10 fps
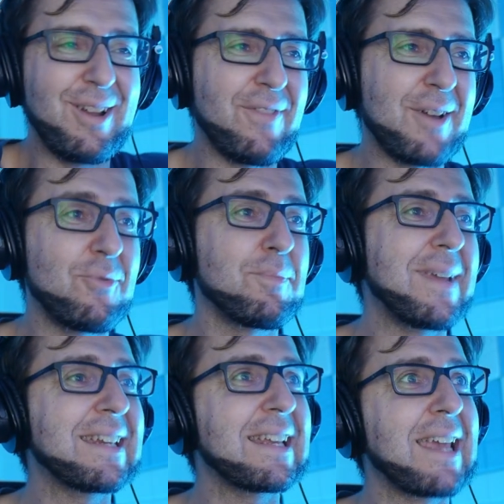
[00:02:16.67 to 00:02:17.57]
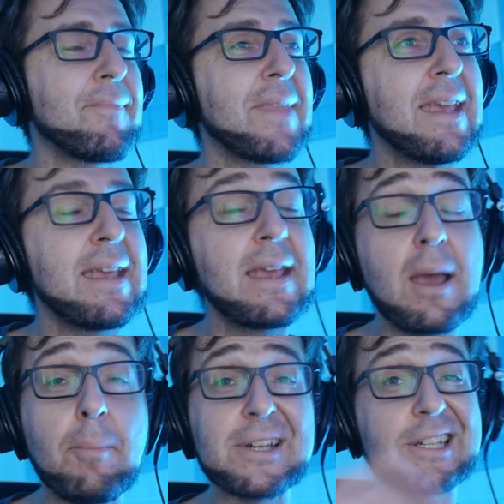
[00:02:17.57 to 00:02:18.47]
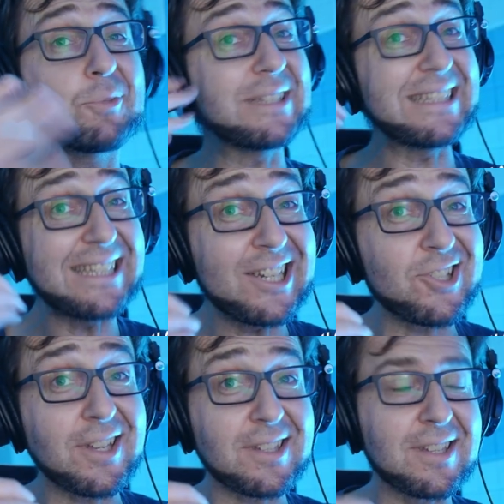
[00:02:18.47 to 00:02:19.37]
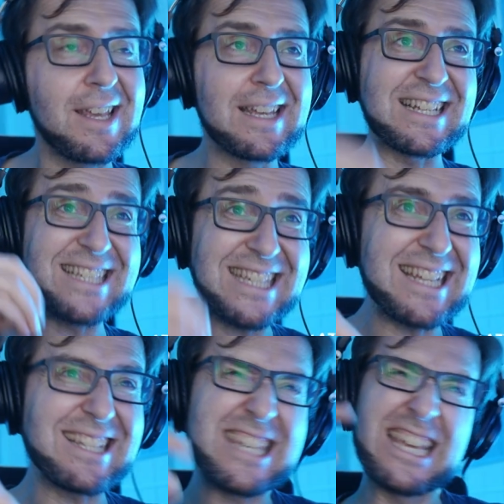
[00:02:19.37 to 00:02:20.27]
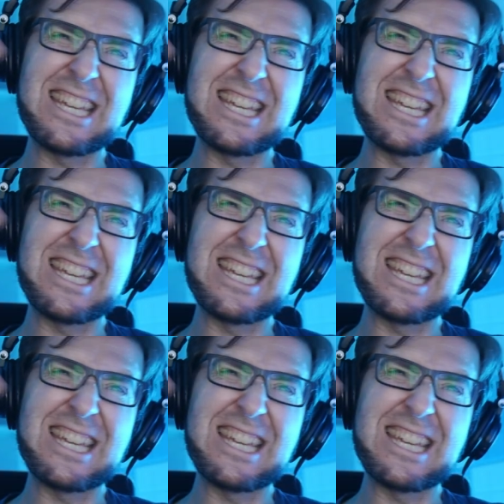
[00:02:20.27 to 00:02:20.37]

if I would make the game, but it will teach us the skills